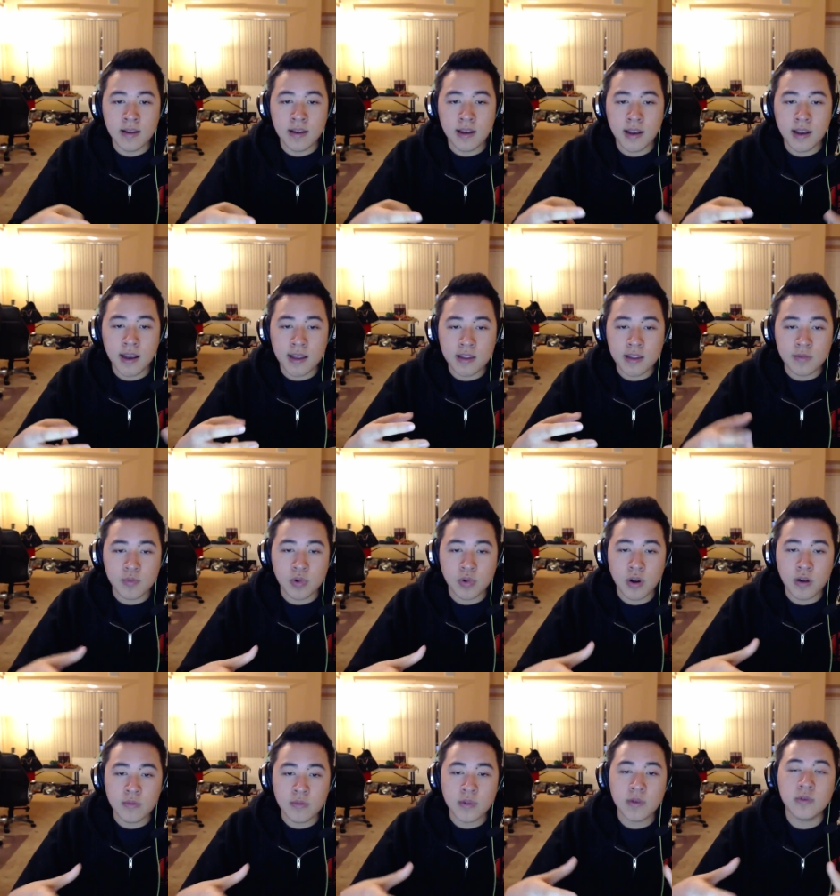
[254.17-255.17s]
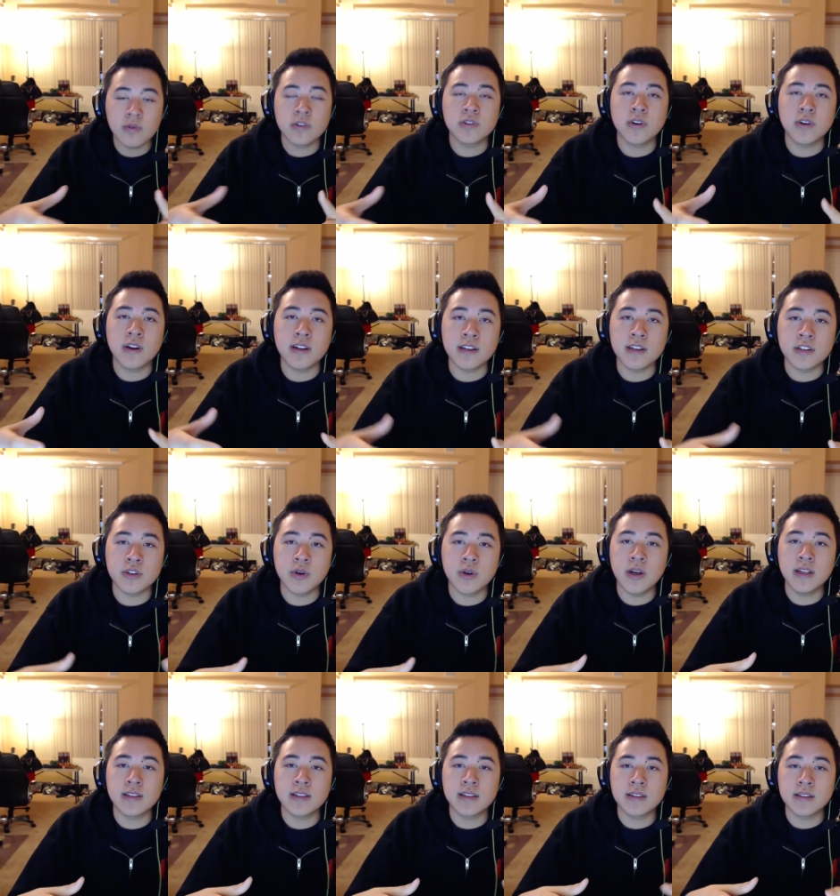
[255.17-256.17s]
And the problem that we're trying to
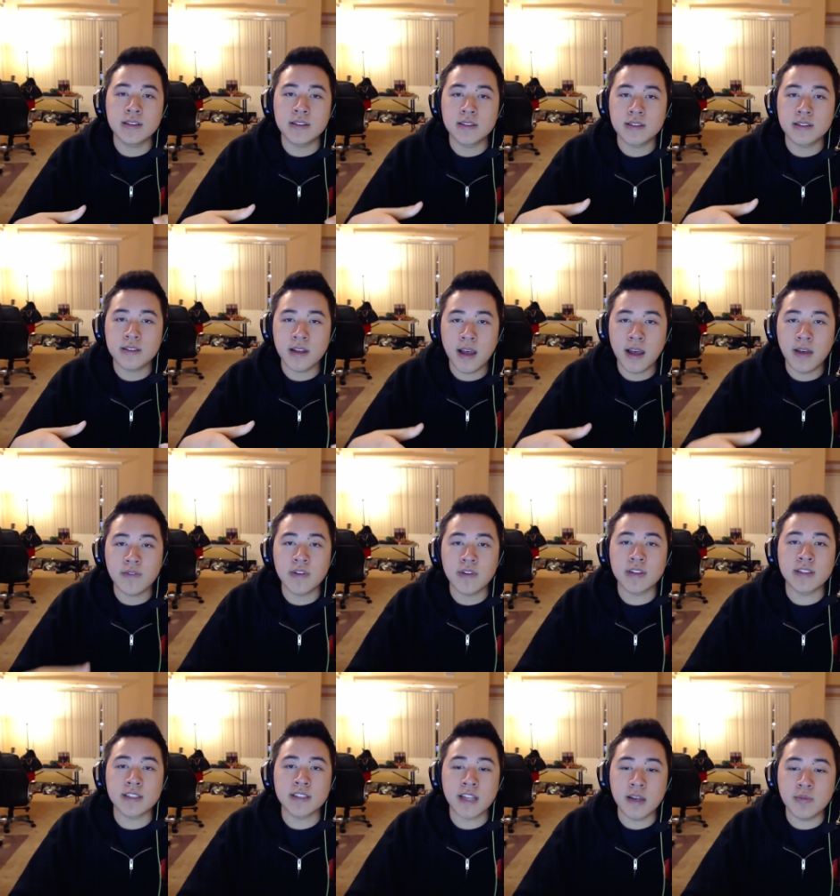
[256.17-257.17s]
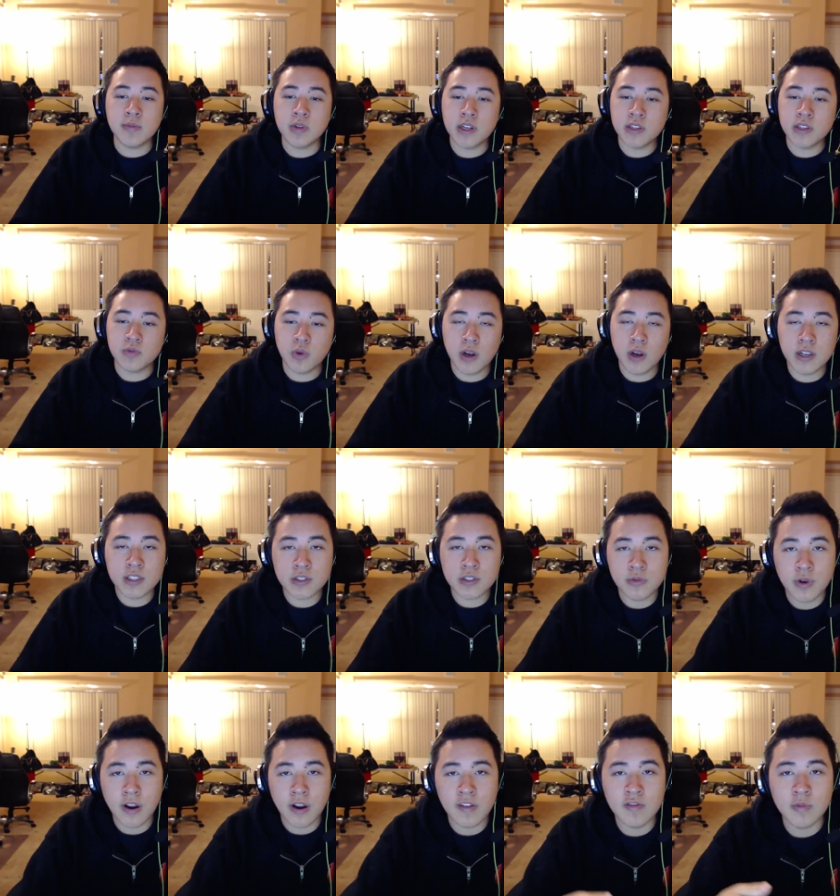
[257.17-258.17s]
address is having a stabilized roster
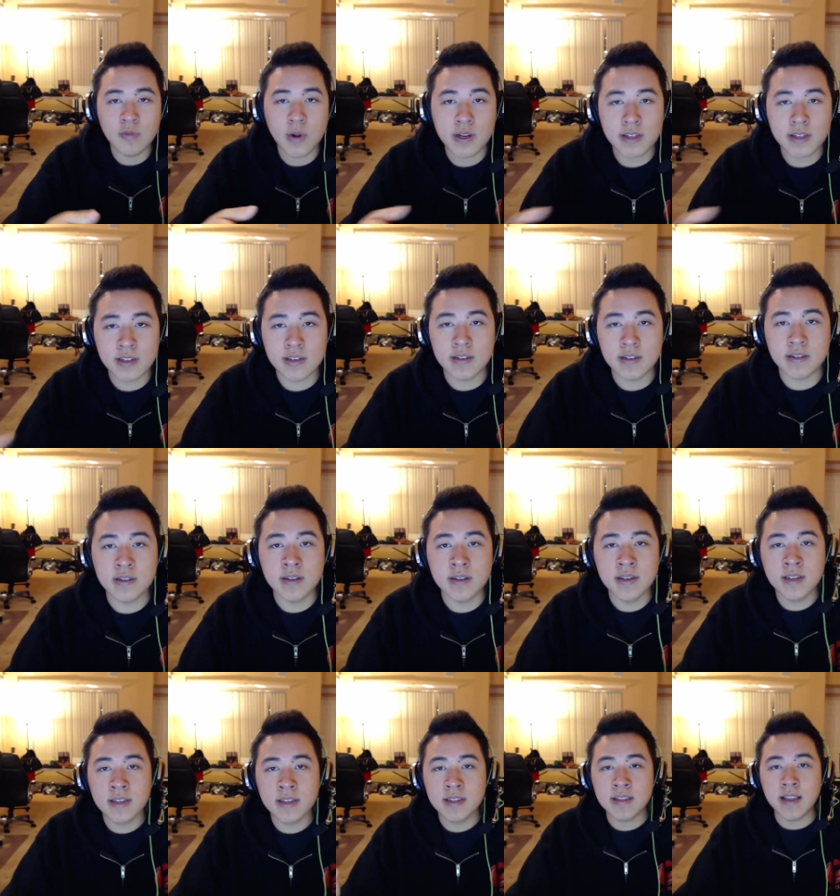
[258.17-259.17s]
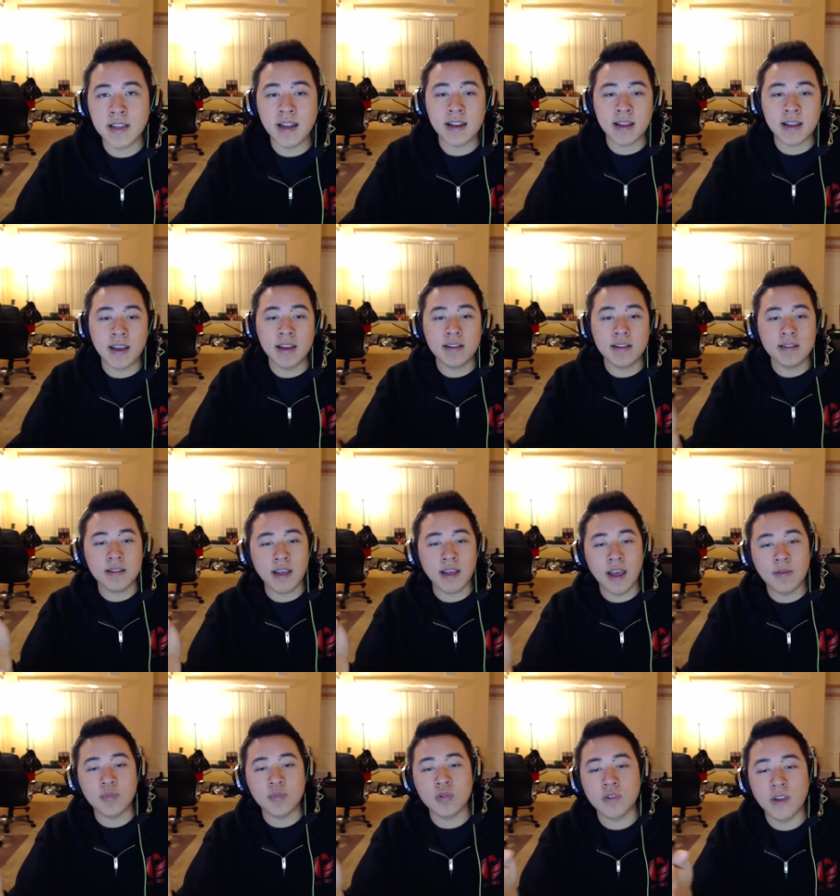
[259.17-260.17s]
where everybody can dedicate
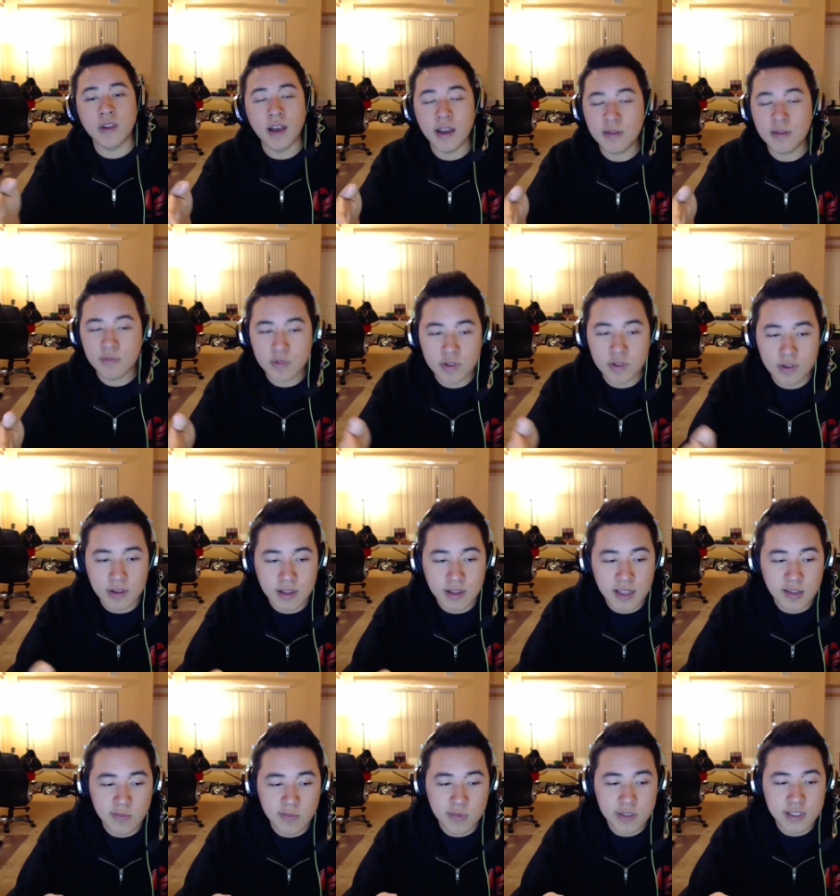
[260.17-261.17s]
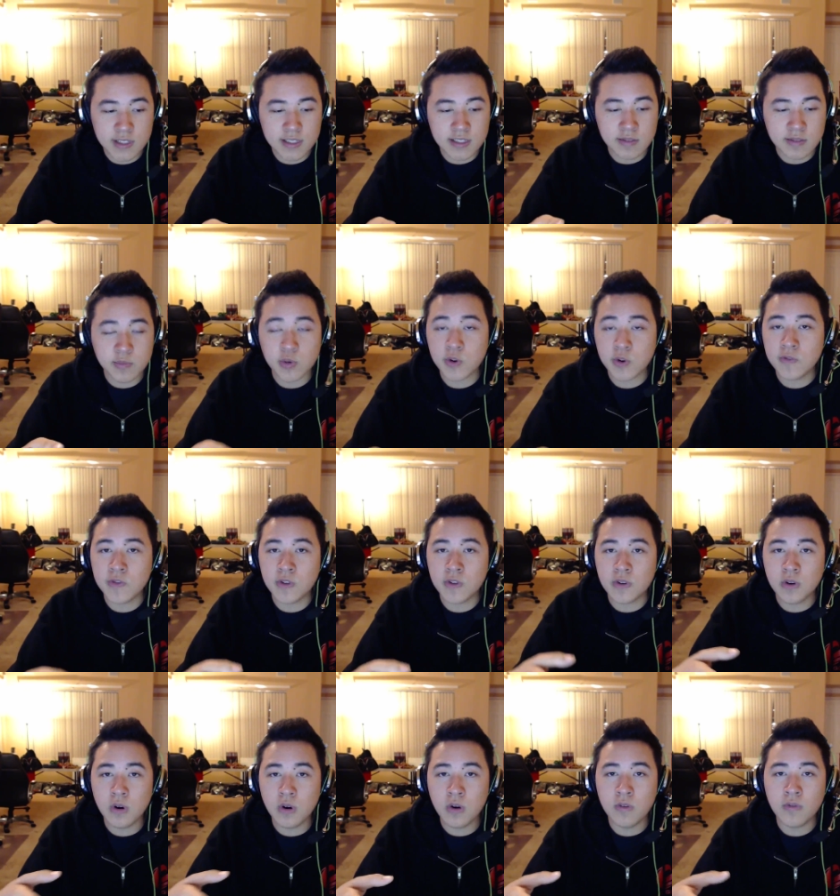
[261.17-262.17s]
ample time to the team and just improve their
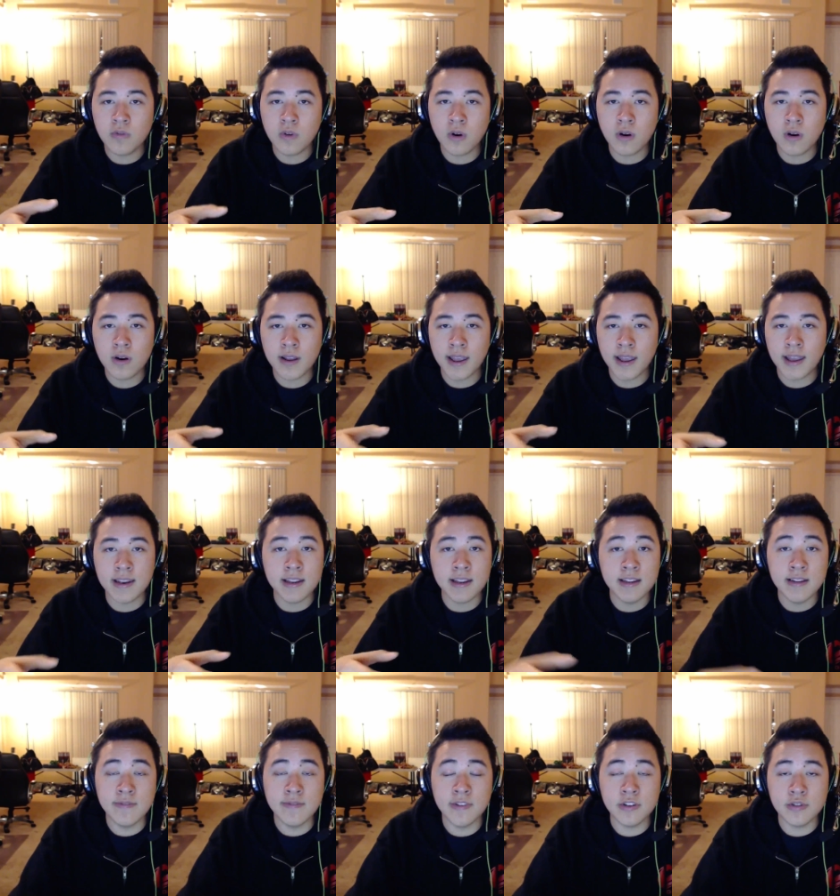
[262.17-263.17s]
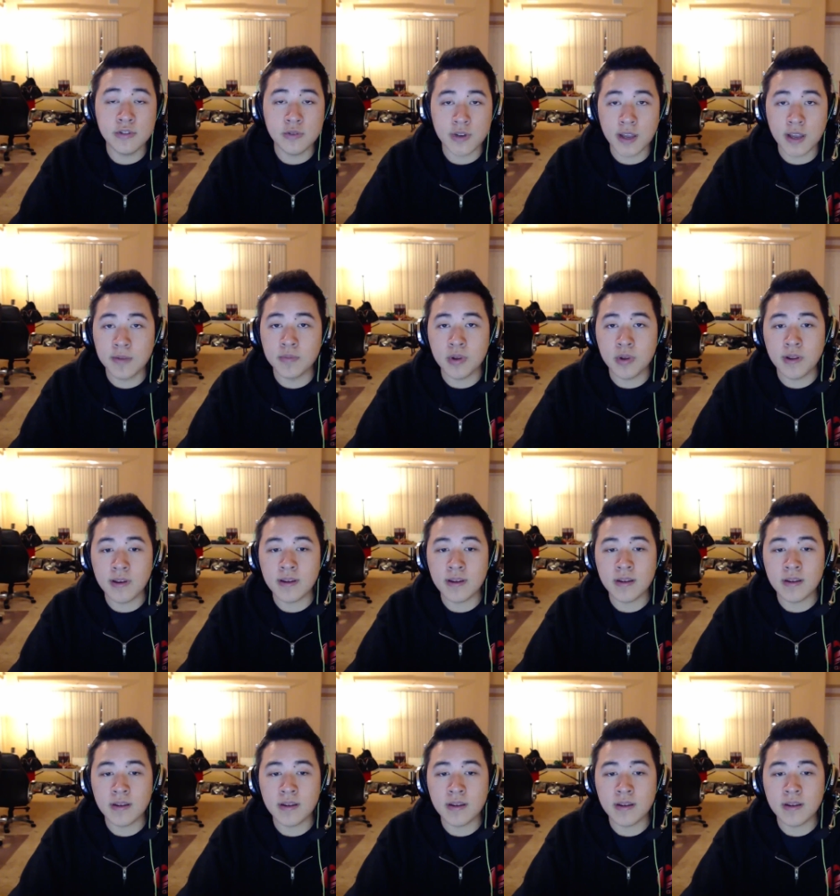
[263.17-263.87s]
overall and individual gameplay.